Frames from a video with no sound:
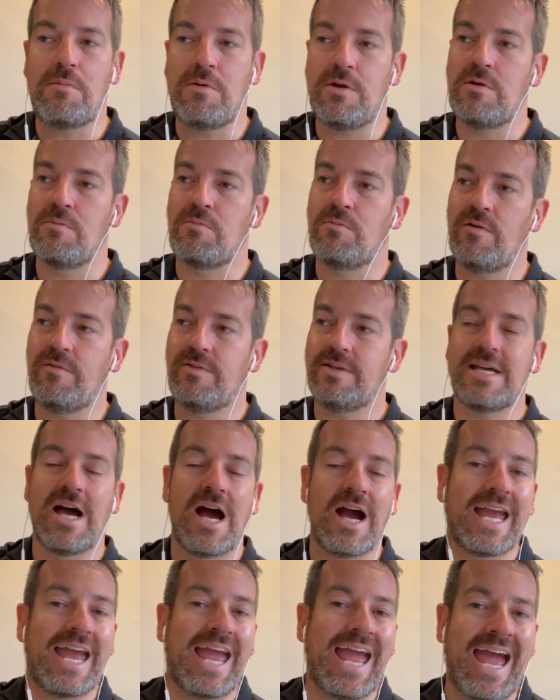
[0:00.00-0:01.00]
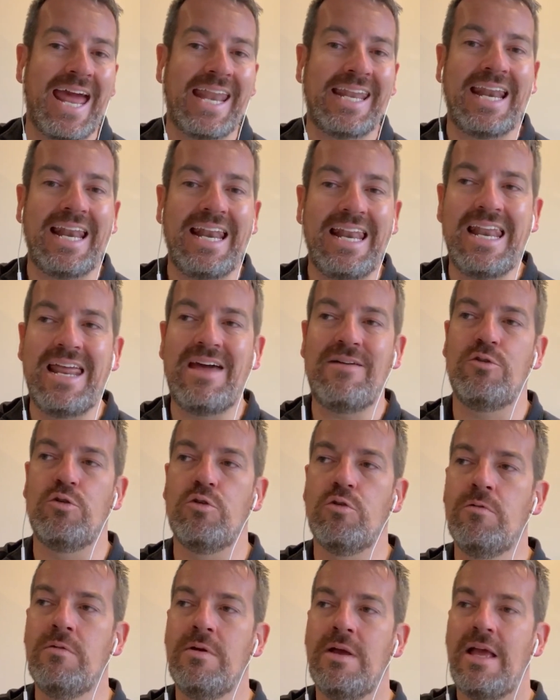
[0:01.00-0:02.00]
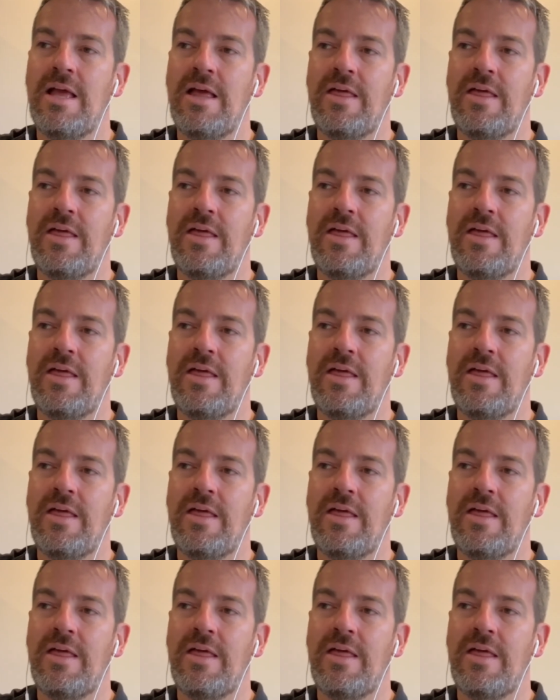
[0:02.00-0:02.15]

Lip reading: put your profit target at a level